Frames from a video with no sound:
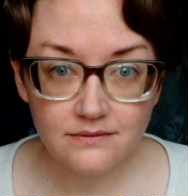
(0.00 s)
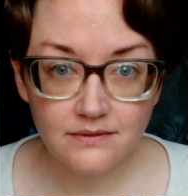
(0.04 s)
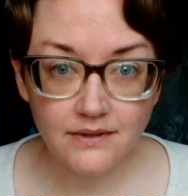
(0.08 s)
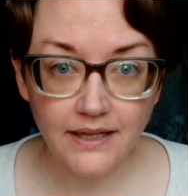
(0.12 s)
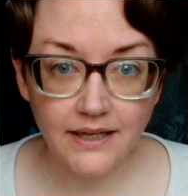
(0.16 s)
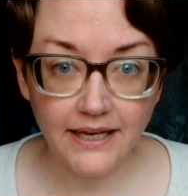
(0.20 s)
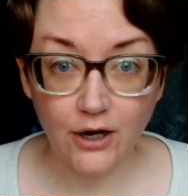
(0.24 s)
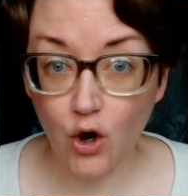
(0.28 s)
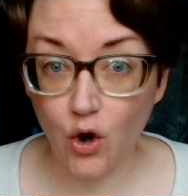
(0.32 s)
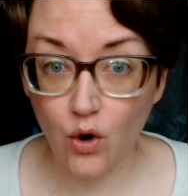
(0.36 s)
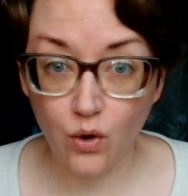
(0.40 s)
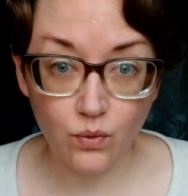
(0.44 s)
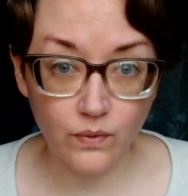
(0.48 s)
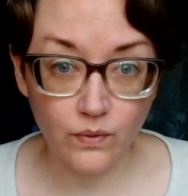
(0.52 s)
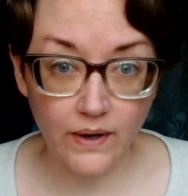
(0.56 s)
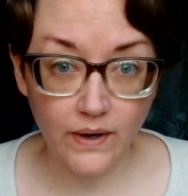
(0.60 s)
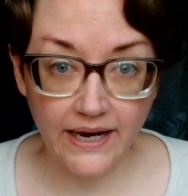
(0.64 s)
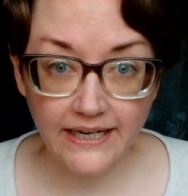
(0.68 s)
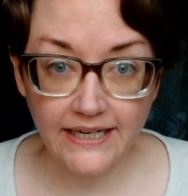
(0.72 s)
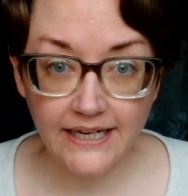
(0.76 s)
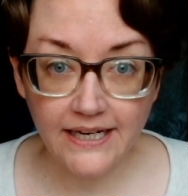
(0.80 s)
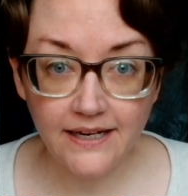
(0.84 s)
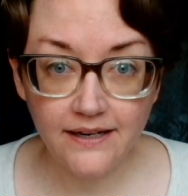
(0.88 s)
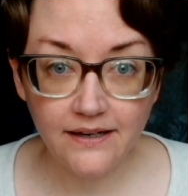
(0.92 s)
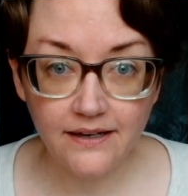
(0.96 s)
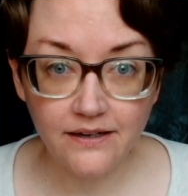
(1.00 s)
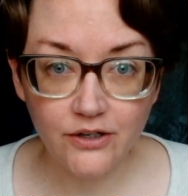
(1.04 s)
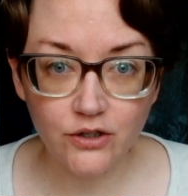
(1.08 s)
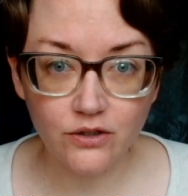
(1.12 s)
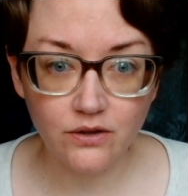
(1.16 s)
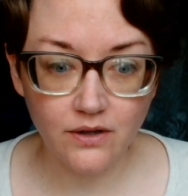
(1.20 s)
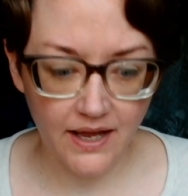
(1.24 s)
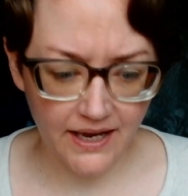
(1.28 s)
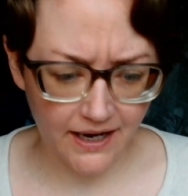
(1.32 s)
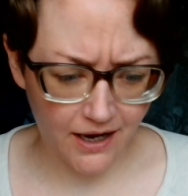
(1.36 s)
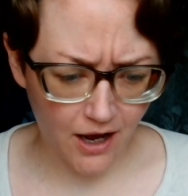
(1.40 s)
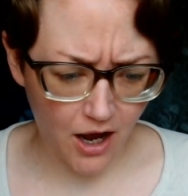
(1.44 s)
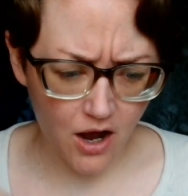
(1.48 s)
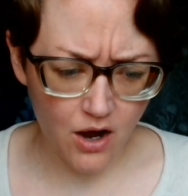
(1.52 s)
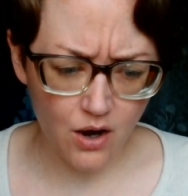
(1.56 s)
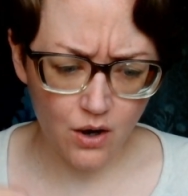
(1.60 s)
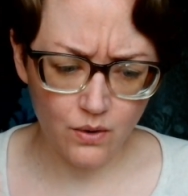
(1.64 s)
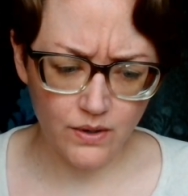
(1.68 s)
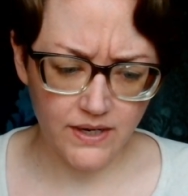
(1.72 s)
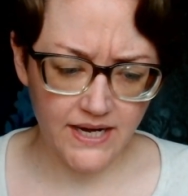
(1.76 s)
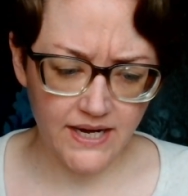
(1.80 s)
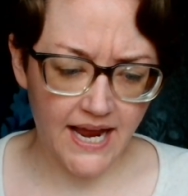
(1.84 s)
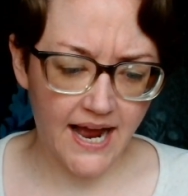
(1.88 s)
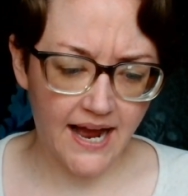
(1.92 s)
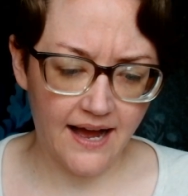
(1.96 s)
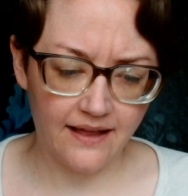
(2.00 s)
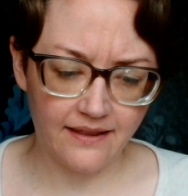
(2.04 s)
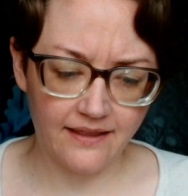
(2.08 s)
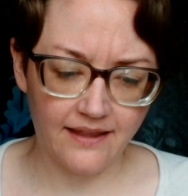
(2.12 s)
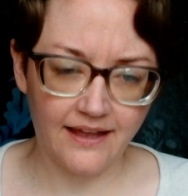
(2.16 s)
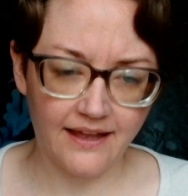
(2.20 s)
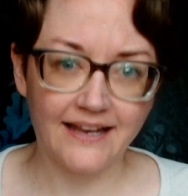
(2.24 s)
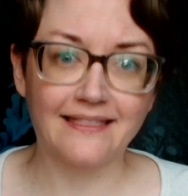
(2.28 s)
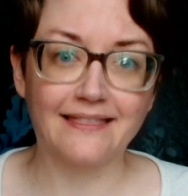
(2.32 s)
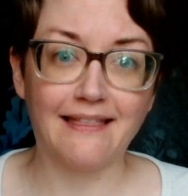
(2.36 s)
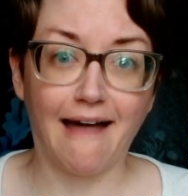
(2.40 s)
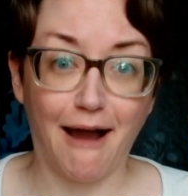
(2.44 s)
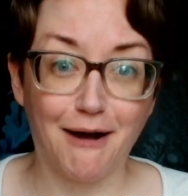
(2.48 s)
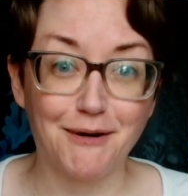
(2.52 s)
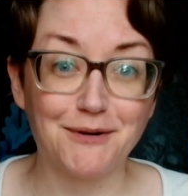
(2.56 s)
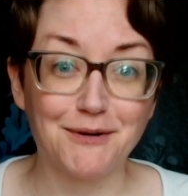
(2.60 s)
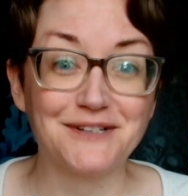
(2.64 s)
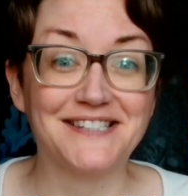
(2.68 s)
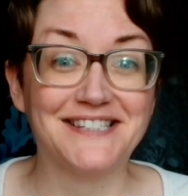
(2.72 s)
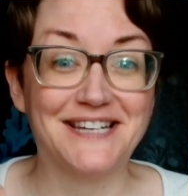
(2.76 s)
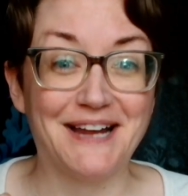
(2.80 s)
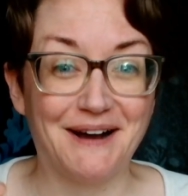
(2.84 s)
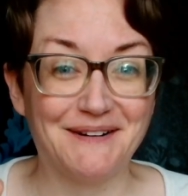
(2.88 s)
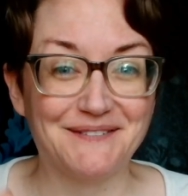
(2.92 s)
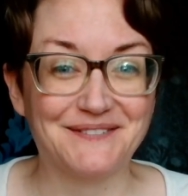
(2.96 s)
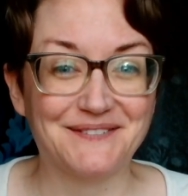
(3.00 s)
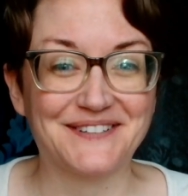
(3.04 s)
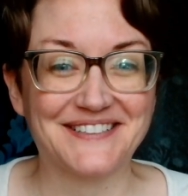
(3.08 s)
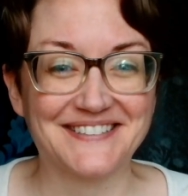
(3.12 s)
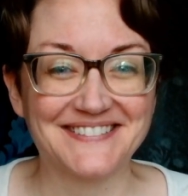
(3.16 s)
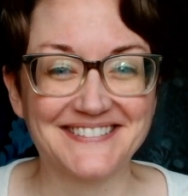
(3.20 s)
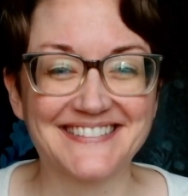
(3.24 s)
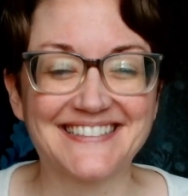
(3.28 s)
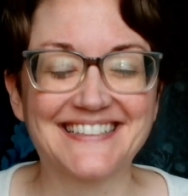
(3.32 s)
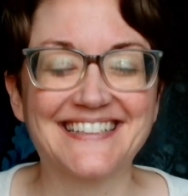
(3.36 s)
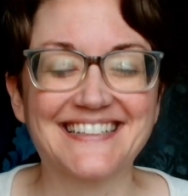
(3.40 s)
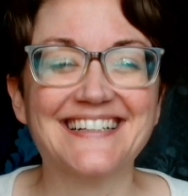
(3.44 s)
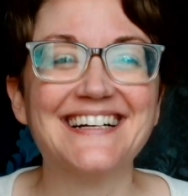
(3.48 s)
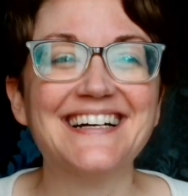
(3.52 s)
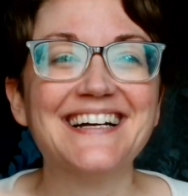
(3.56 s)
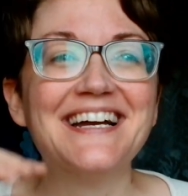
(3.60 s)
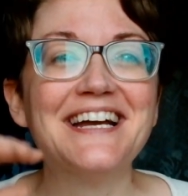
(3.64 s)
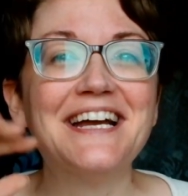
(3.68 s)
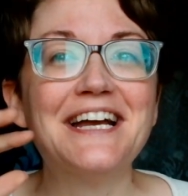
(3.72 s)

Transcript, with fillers: like already you're like oh yeah like that was definitely